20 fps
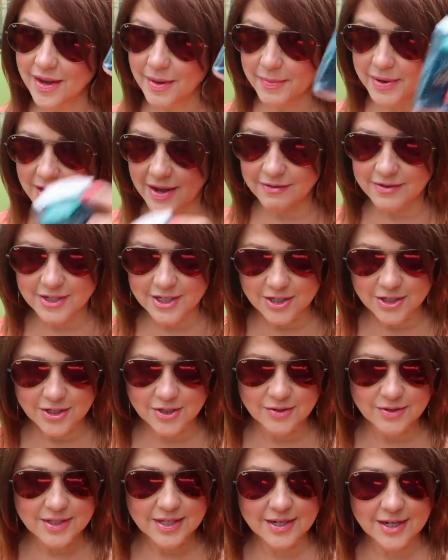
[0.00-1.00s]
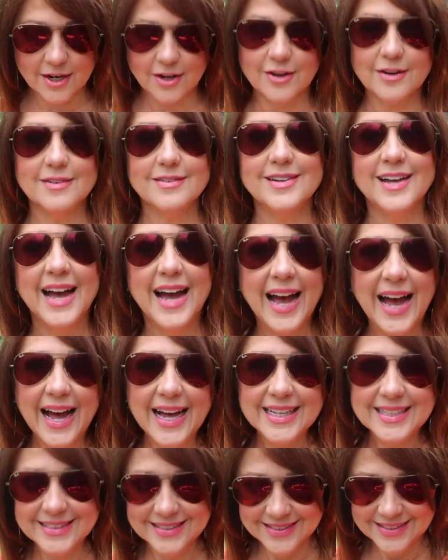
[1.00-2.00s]
I'm gonna have tissues in here.
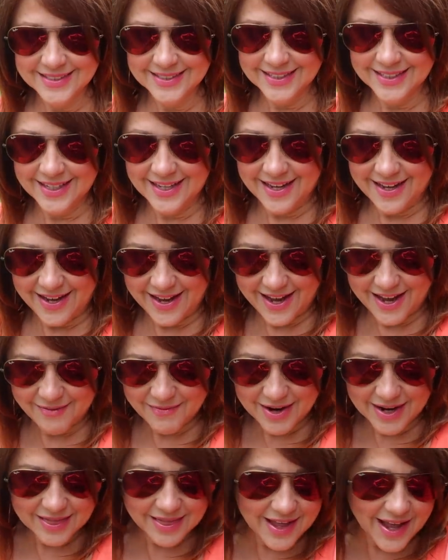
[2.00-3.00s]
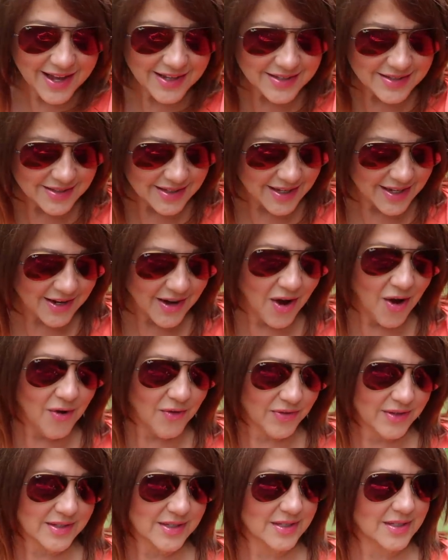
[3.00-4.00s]
And my last thing,
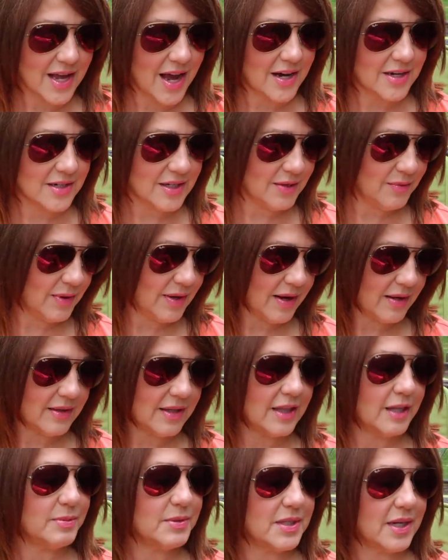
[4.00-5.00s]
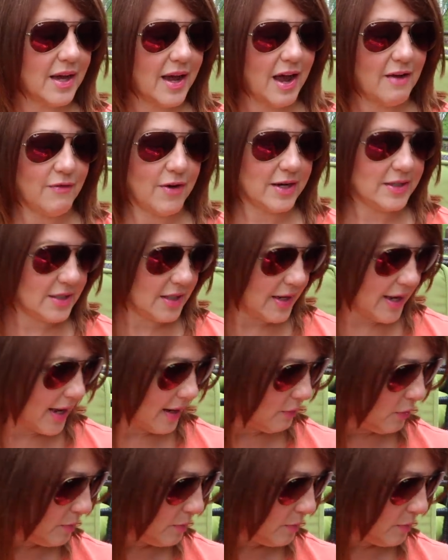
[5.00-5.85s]
oh, and this is actually what the lipstick I have on today.